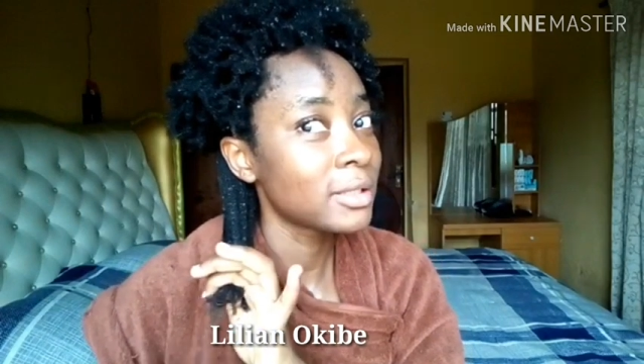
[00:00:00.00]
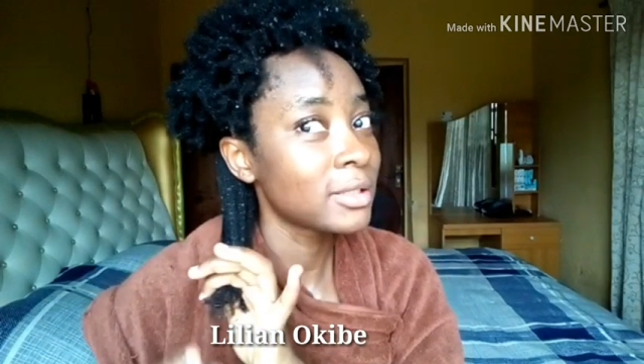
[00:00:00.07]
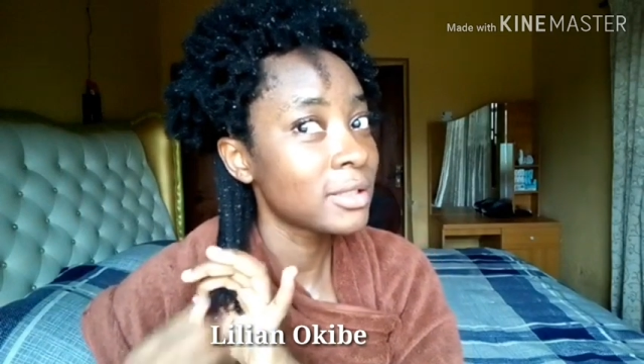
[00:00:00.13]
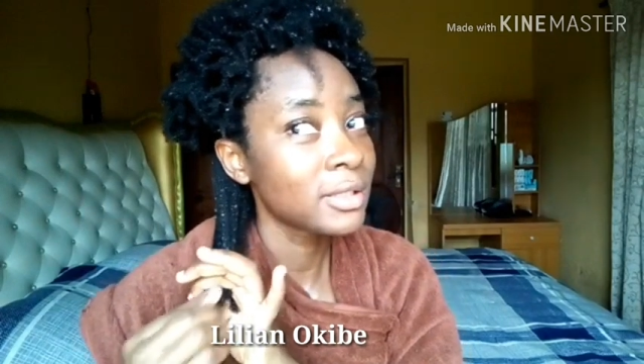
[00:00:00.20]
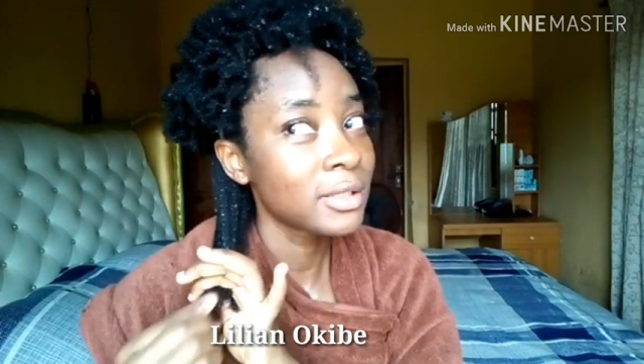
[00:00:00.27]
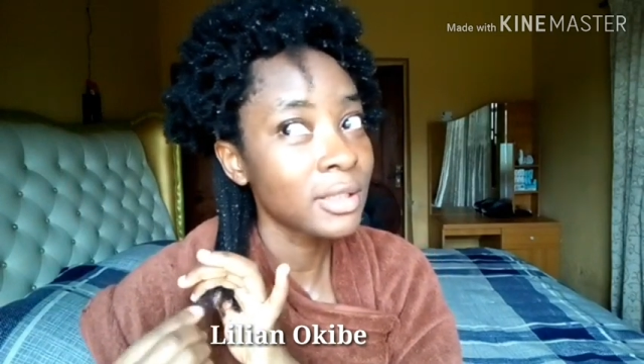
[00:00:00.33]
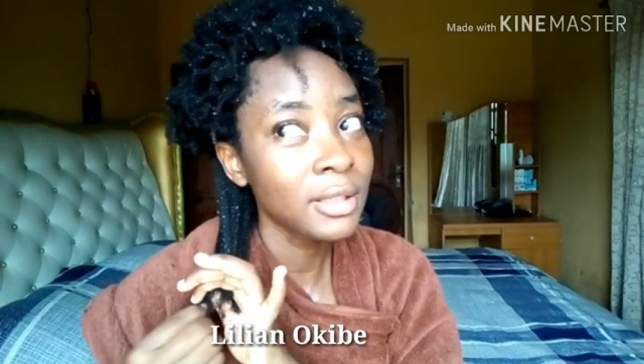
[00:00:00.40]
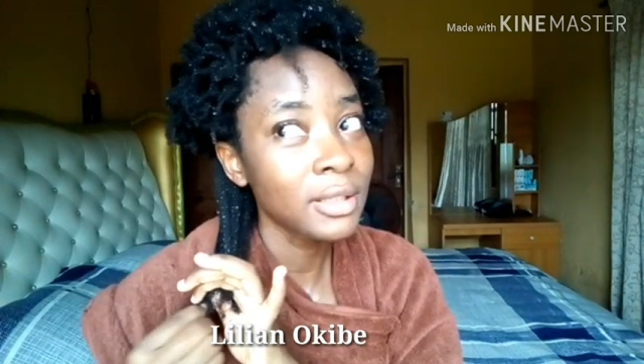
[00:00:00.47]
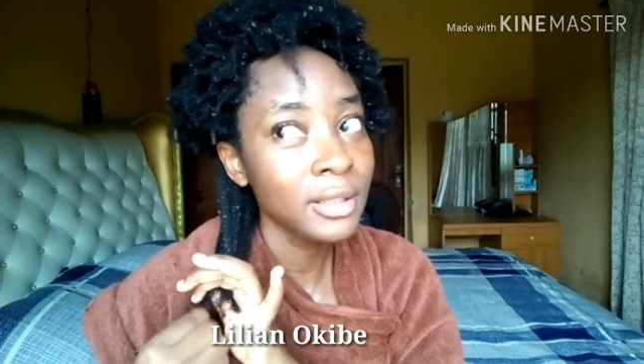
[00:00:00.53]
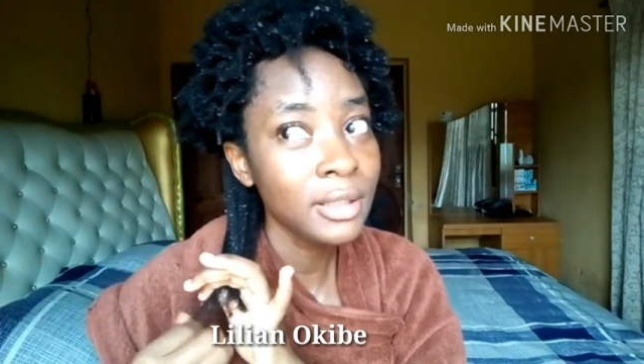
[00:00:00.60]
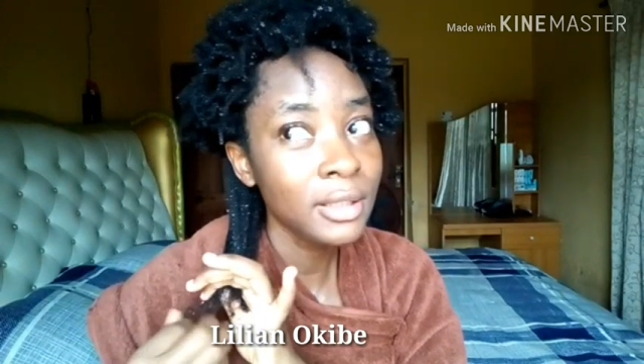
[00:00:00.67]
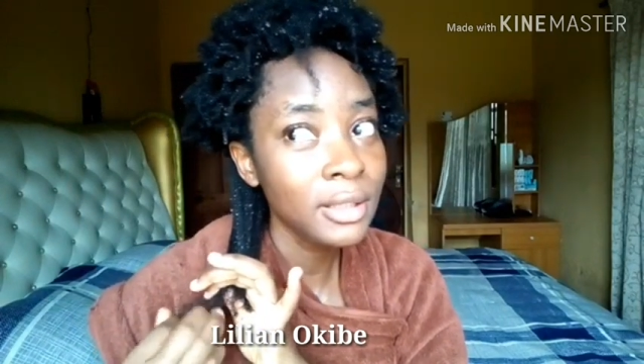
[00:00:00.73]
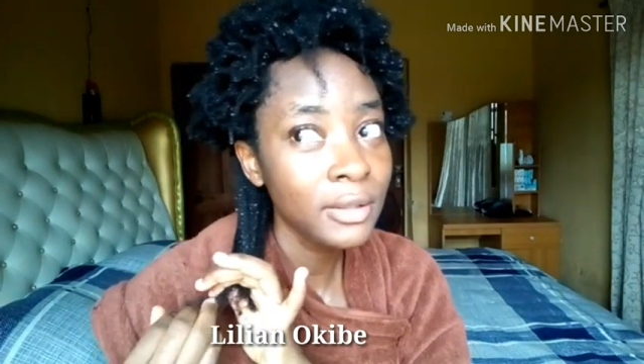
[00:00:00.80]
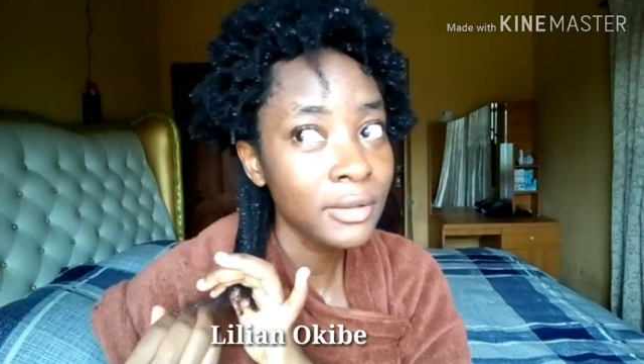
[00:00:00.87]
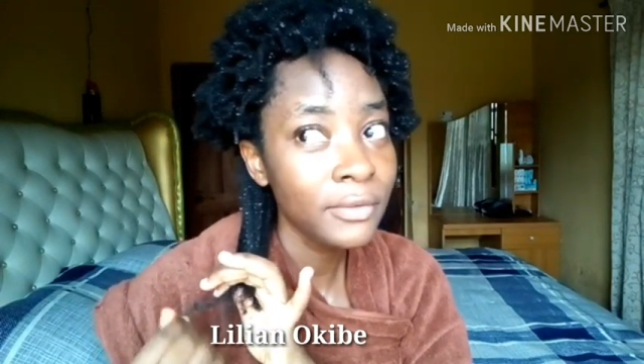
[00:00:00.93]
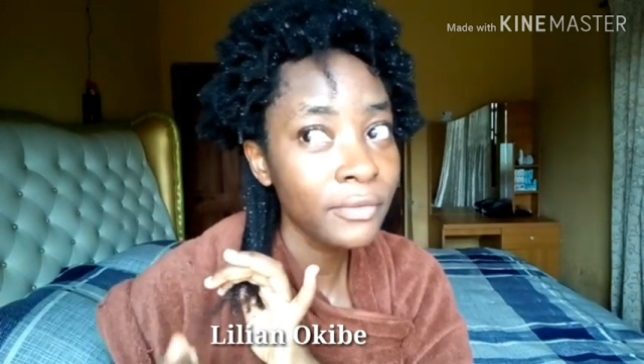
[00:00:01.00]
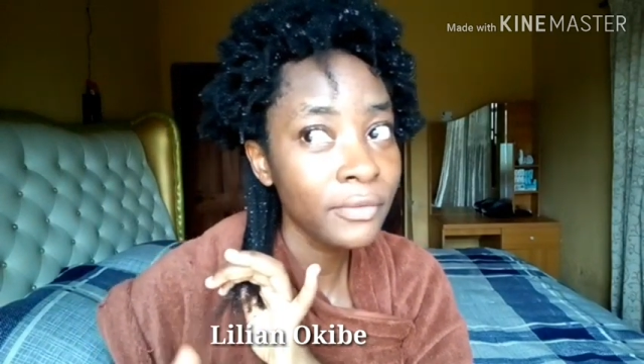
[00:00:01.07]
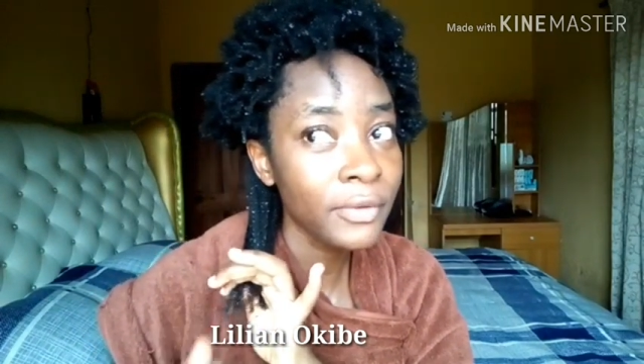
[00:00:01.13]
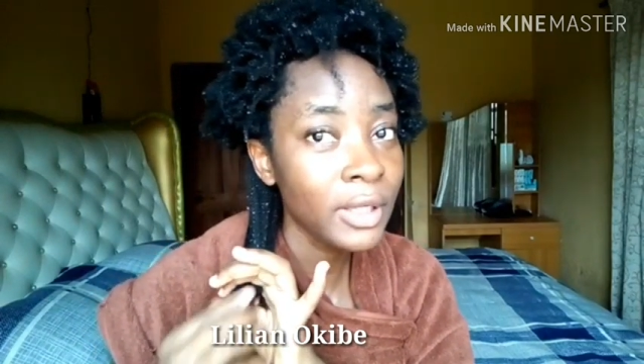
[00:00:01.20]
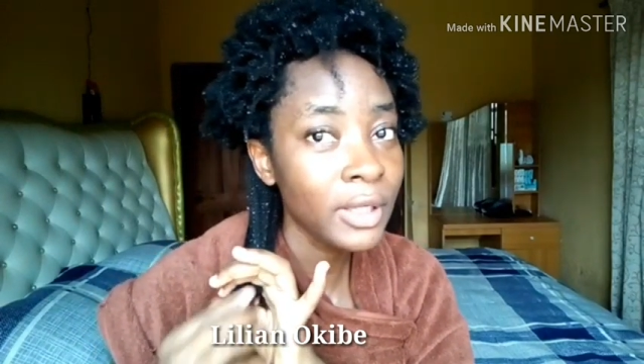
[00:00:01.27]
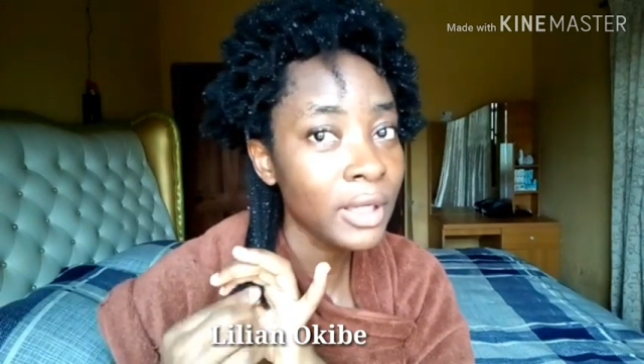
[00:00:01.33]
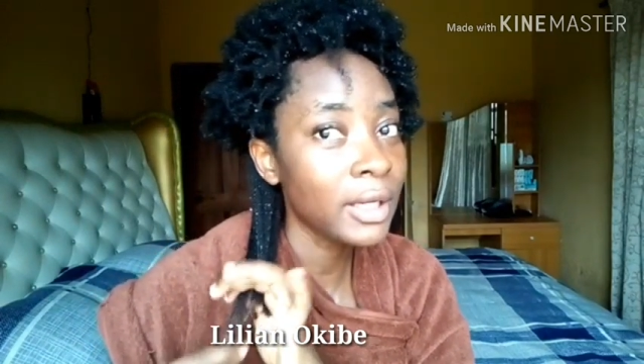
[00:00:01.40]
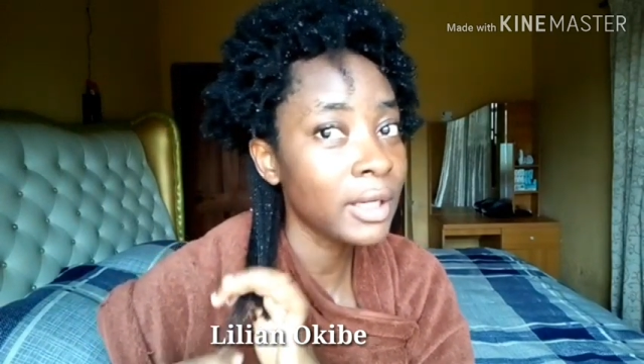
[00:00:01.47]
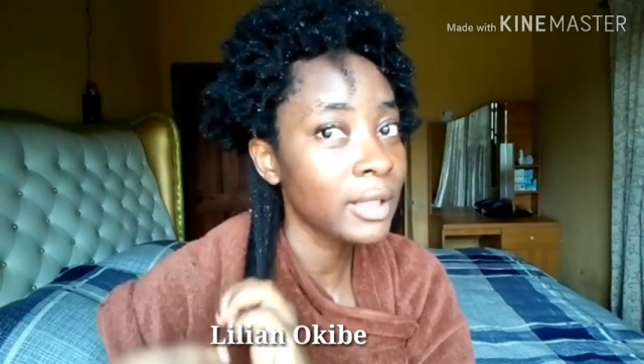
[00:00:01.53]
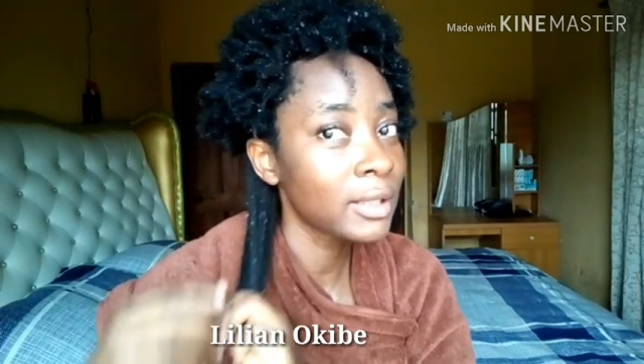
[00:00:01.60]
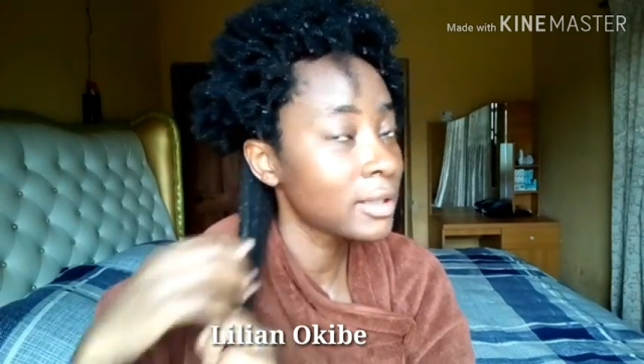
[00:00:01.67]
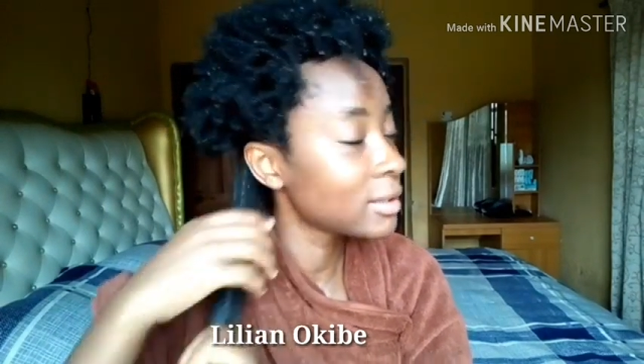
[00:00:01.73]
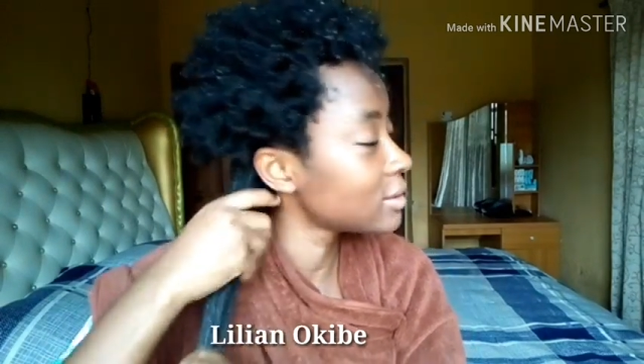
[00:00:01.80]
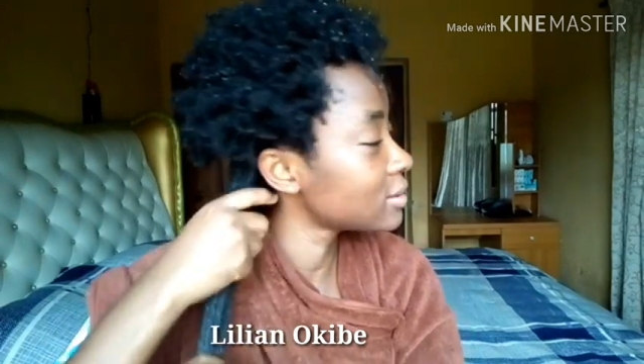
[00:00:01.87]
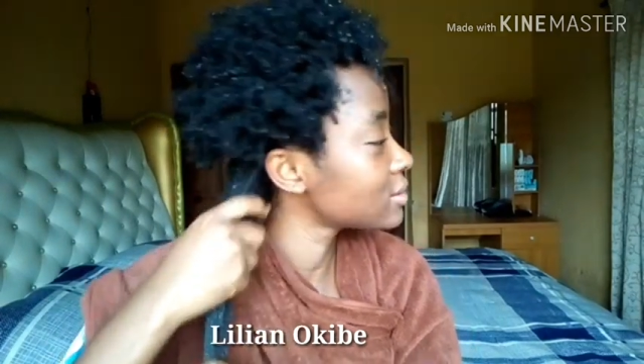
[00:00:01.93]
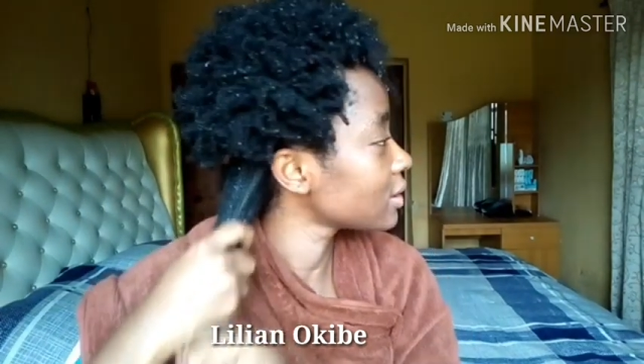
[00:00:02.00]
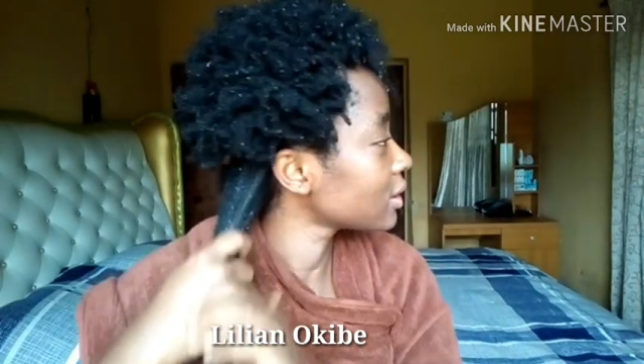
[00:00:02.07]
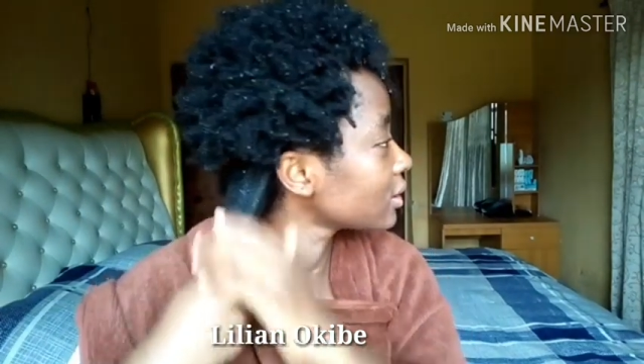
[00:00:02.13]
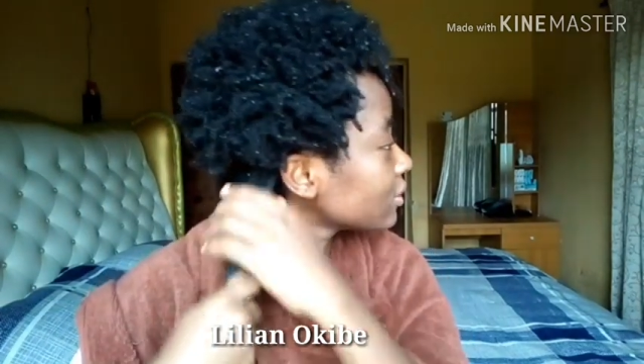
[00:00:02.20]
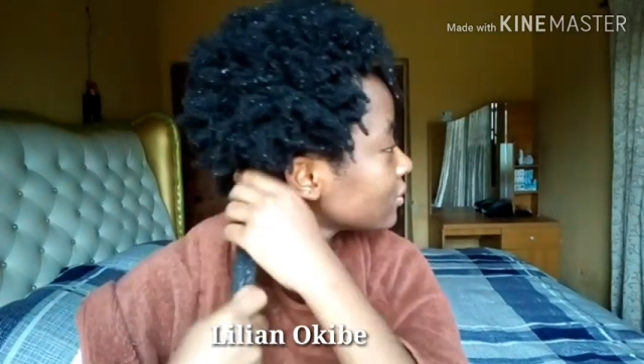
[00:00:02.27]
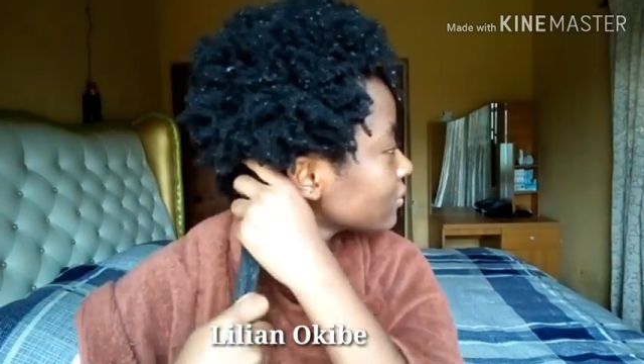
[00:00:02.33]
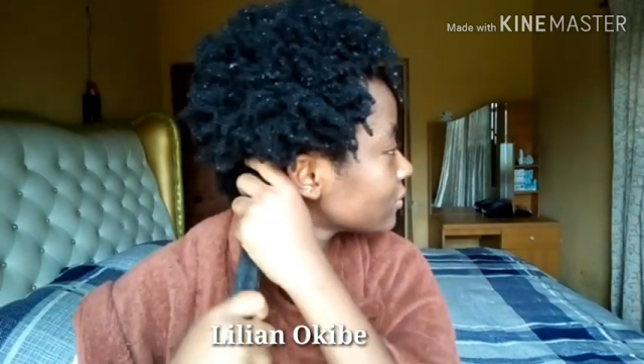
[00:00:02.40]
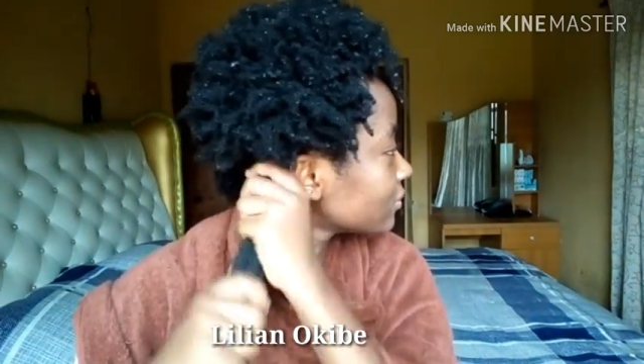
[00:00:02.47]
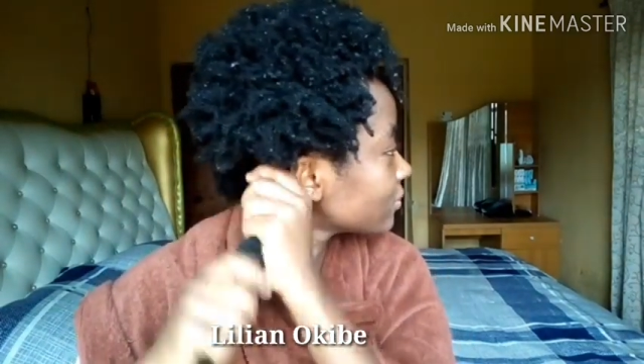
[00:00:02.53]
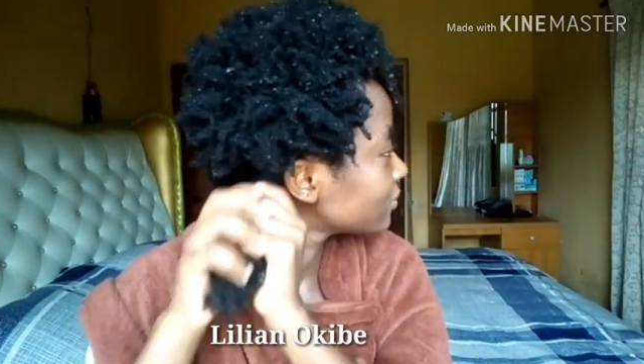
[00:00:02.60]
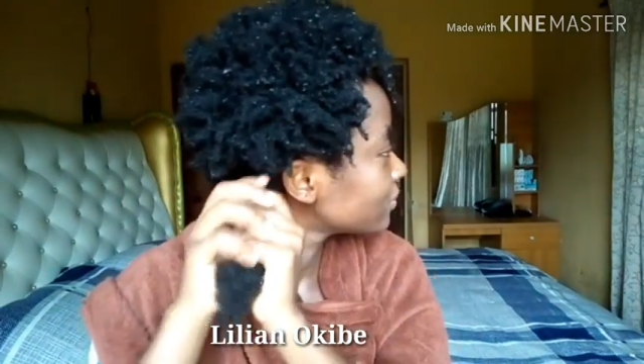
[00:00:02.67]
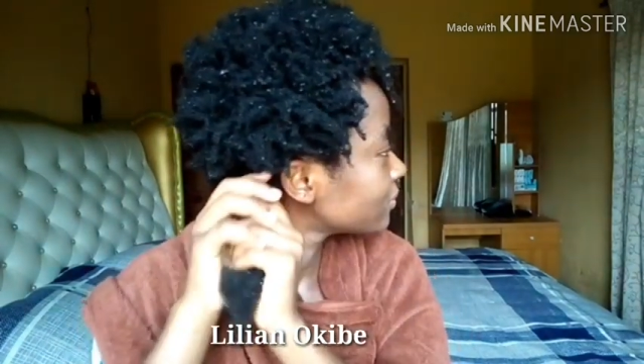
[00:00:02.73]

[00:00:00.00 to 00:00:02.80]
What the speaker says: and gently finger the tangle.